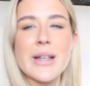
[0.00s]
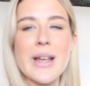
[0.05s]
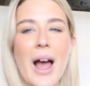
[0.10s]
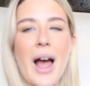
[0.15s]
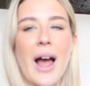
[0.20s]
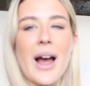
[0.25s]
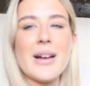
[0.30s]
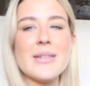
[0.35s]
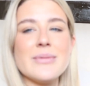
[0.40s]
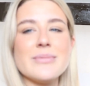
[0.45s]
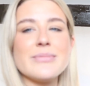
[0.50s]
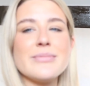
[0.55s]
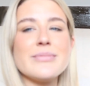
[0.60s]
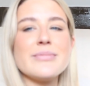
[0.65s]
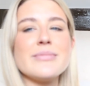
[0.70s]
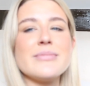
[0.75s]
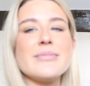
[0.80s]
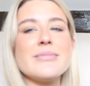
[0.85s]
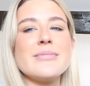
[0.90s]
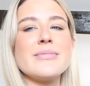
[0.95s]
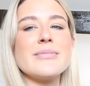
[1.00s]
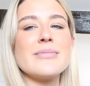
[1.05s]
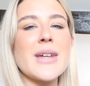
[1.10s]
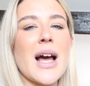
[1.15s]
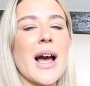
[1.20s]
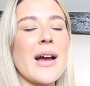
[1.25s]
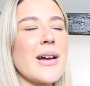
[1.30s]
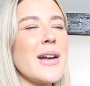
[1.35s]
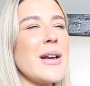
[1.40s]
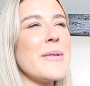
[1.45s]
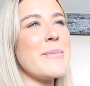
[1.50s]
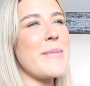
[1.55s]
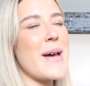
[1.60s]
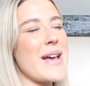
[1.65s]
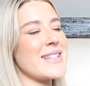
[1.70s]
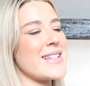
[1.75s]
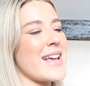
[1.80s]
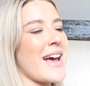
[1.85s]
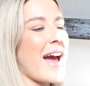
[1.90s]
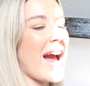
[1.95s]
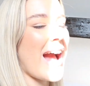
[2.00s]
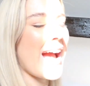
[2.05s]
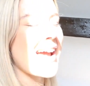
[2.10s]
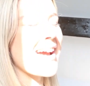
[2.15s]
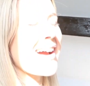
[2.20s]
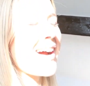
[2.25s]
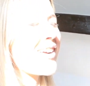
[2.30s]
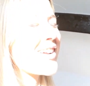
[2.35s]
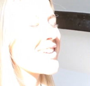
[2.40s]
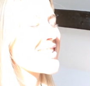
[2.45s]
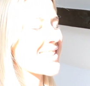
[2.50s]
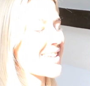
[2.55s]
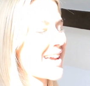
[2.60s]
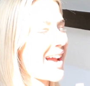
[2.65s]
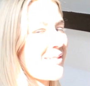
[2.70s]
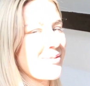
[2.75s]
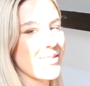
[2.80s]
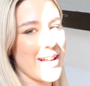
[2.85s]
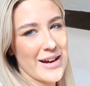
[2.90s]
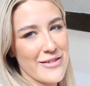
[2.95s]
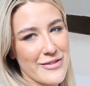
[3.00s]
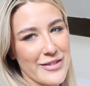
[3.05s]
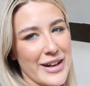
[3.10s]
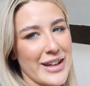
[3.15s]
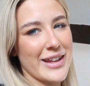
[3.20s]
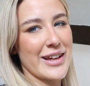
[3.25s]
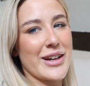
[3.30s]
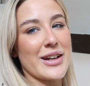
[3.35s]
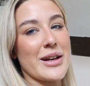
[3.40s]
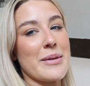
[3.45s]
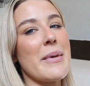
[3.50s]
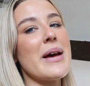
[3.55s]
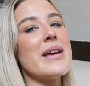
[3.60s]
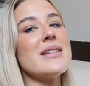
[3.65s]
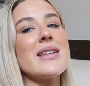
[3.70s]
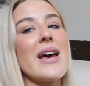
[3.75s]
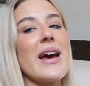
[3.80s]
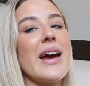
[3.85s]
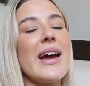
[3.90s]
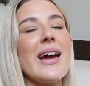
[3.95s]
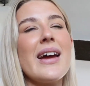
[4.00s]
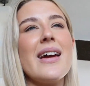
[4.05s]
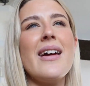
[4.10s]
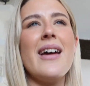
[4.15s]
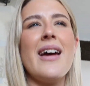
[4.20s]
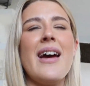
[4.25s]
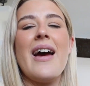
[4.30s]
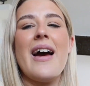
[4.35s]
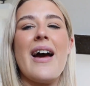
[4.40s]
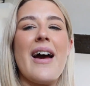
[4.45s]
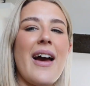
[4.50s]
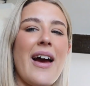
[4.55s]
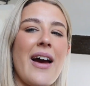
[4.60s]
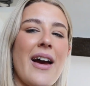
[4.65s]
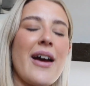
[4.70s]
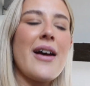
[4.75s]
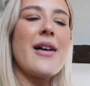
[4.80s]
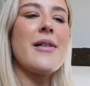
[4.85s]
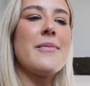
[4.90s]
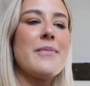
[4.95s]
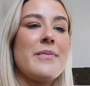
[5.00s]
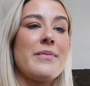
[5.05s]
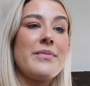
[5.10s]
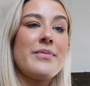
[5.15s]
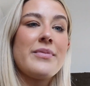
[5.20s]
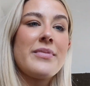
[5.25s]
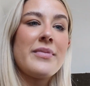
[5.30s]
yeah, I'm gonna miss it. I honestly am, like, really gonna miss it. I don't